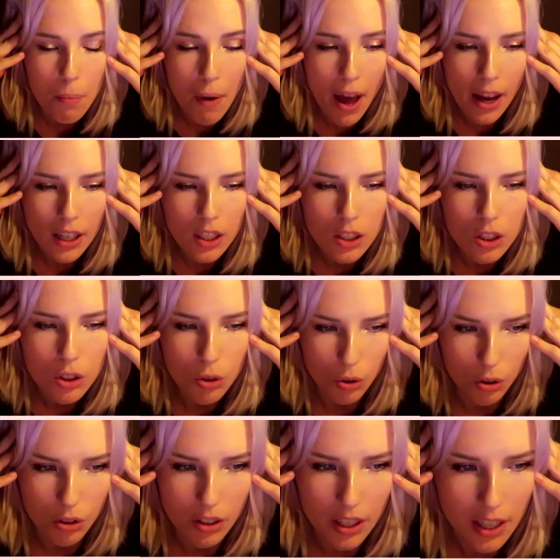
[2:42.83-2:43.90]

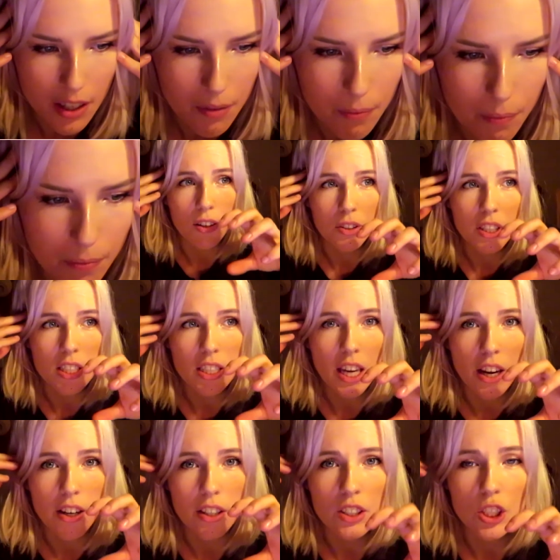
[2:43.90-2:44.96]
backstory, how this
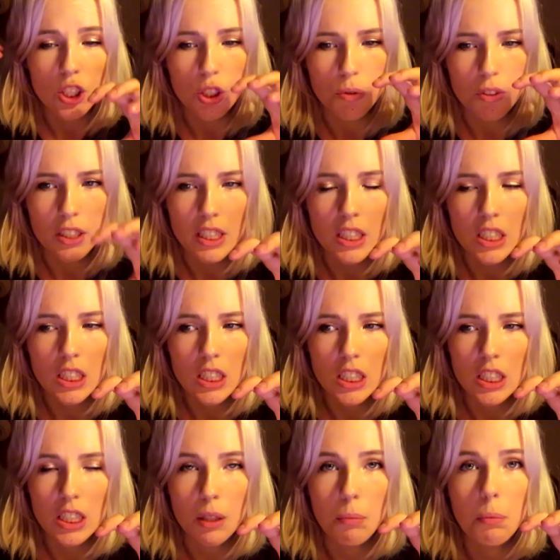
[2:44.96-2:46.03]
character's
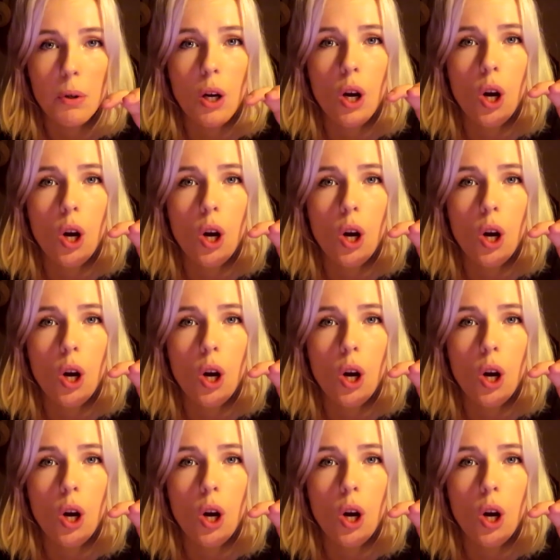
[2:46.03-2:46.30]
relationship